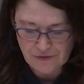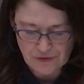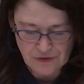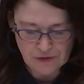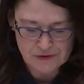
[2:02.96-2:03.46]

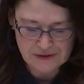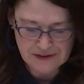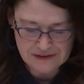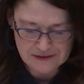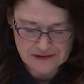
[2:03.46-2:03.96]
for those in
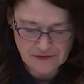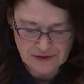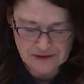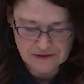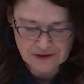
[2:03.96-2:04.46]
the
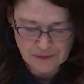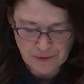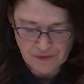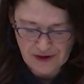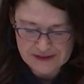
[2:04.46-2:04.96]
industry to
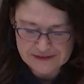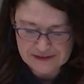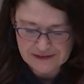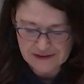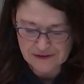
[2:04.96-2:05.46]
provide
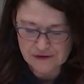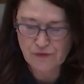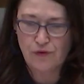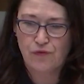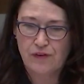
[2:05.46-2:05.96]
details
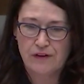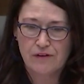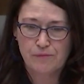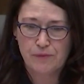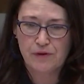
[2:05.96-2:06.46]
for fear
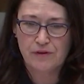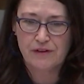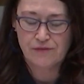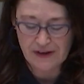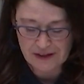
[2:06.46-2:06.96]
of
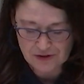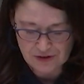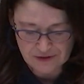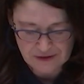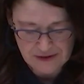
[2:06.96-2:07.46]
punitive
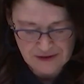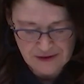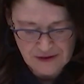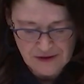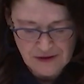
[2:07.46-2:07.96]
action.
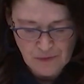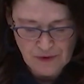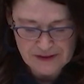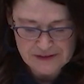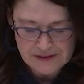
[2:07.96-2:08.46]

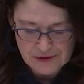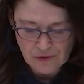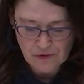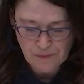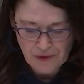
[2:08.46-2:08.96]
What is
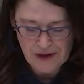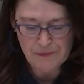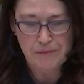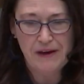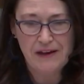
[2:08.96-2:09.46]
so
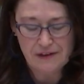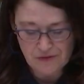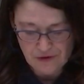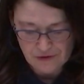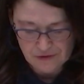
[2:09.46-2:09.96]
problematic,
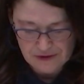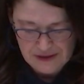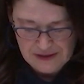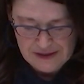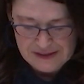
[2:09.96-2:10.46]
though,
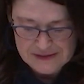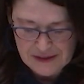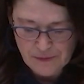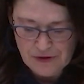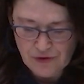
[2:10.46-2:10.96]
is
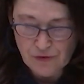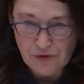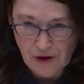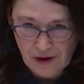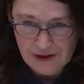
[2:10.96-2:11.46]
that we do
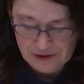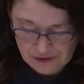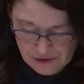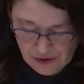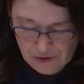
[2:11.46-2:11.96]
not
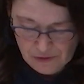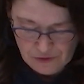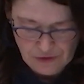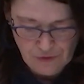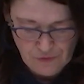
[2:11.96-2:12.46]
know
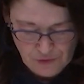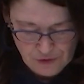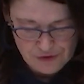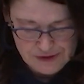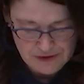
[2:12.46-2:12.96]
the
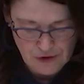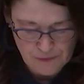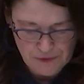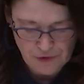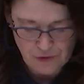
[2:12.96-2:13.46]
full
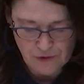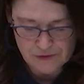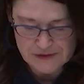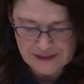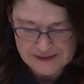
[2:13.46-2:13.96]
scope of who
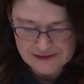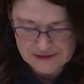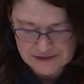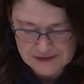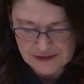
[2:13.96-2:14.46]
owns
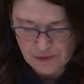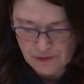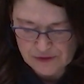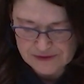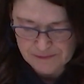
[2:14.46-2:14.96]
licenses and
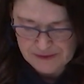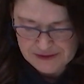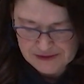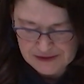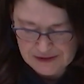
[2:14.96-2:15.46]
quotas in
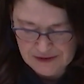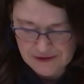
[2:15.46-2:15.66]
BC